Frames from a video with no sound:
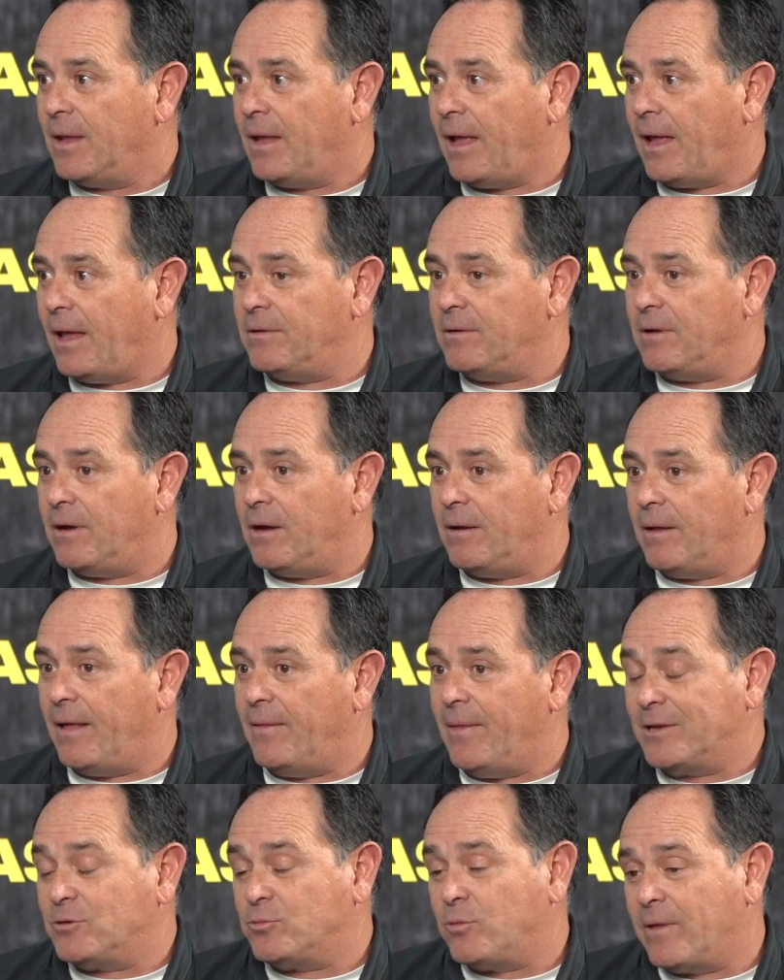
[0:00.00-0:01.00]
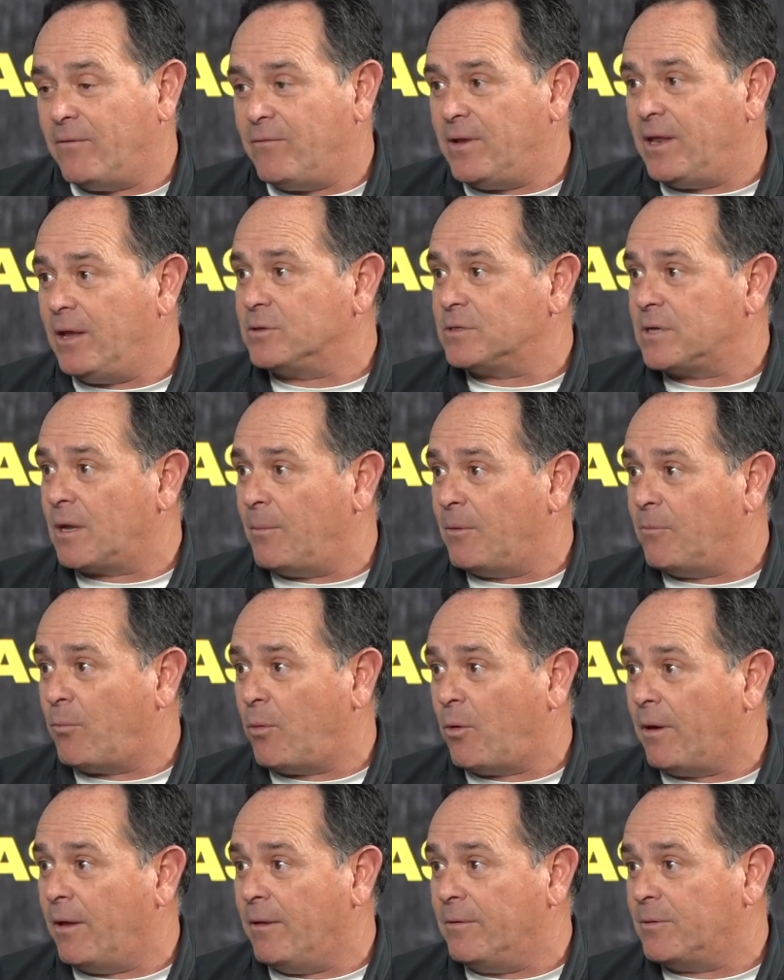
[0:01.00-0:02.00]
And that's where the videos
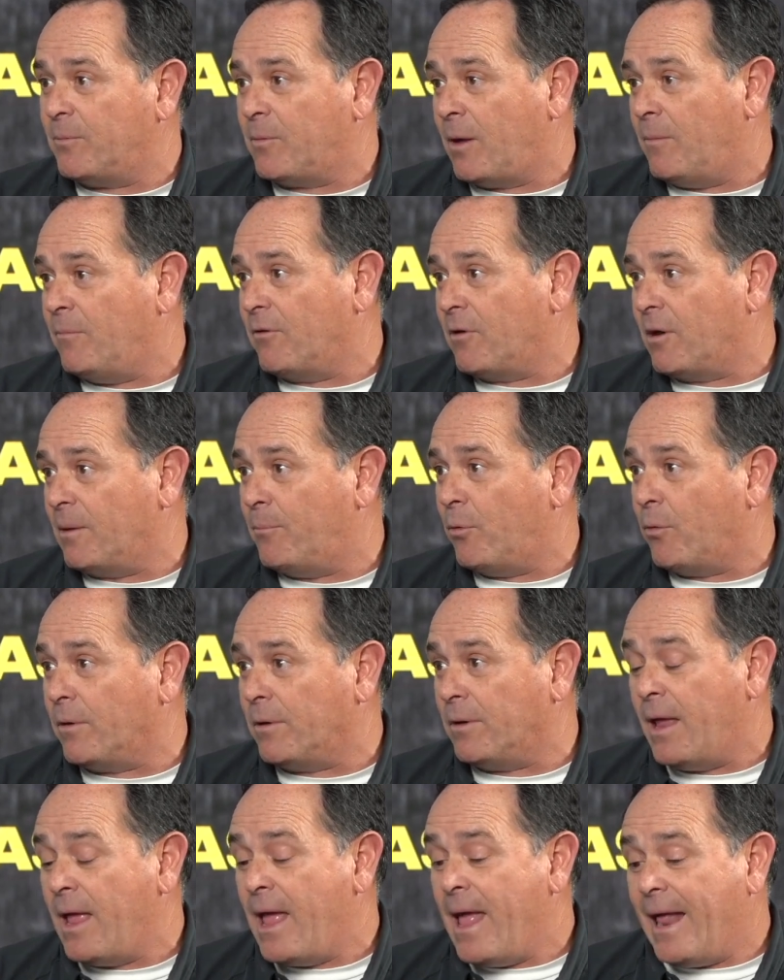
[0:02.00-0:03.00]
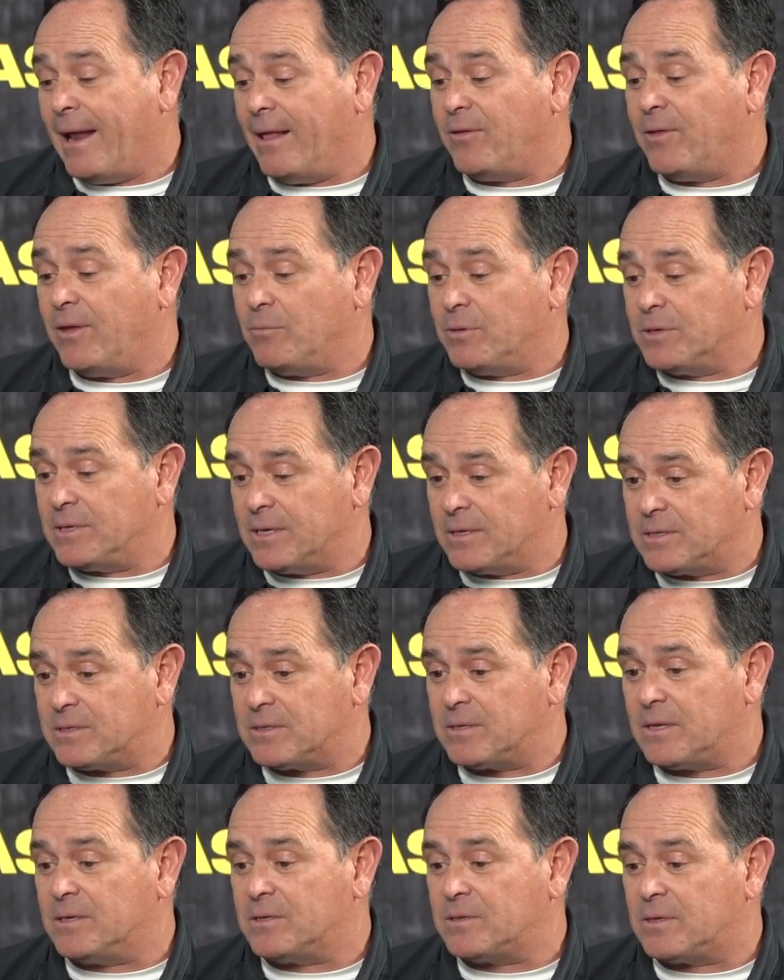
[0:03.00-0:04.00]
come very important. And I think with
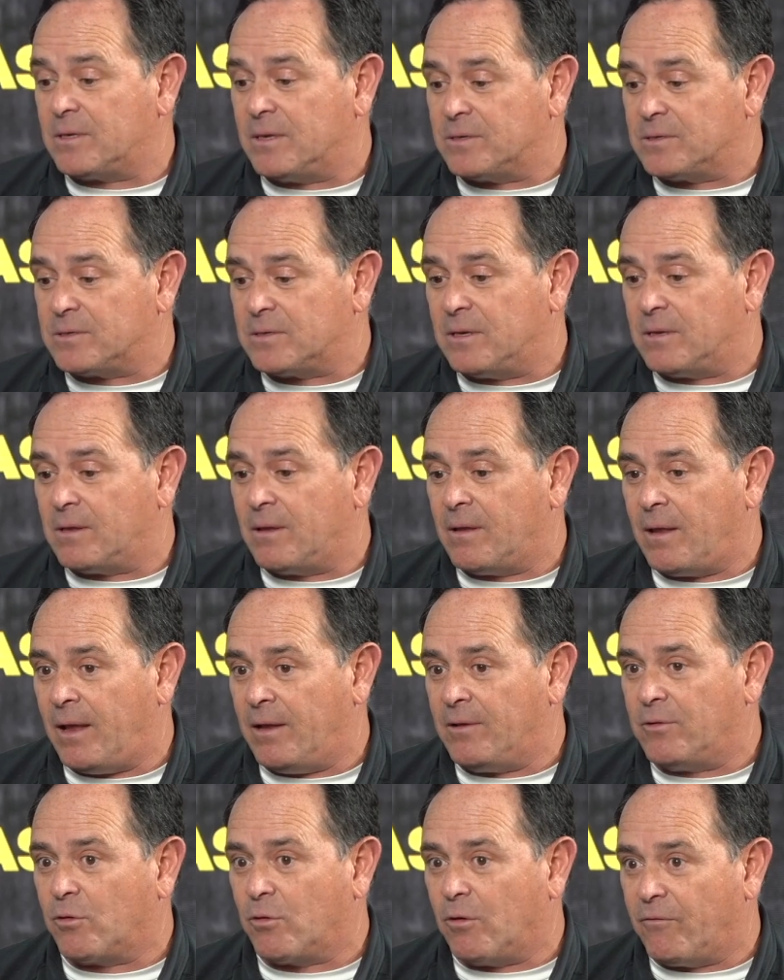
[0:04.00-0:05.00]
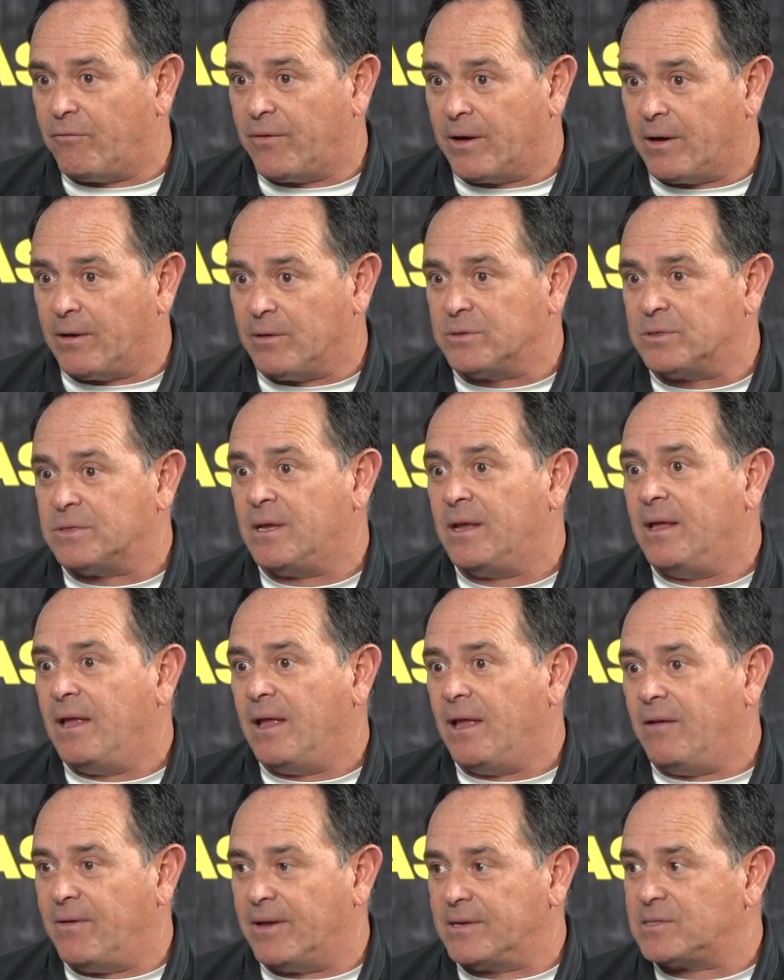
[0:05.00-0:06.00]
this internal affairs
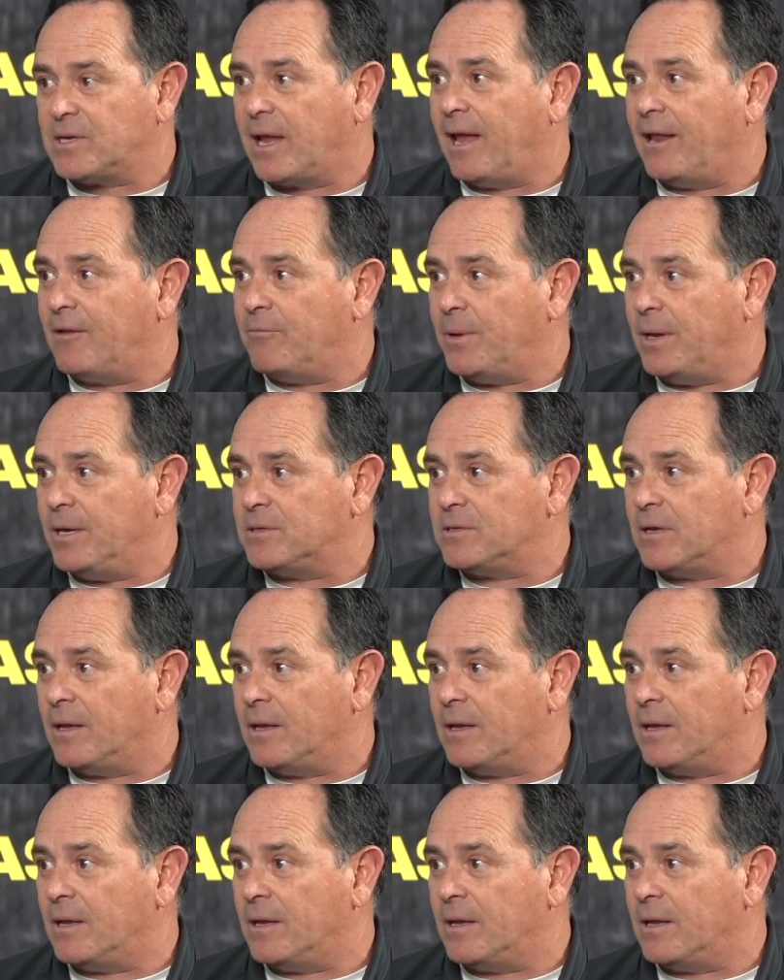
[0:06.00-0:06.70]
investigative piece,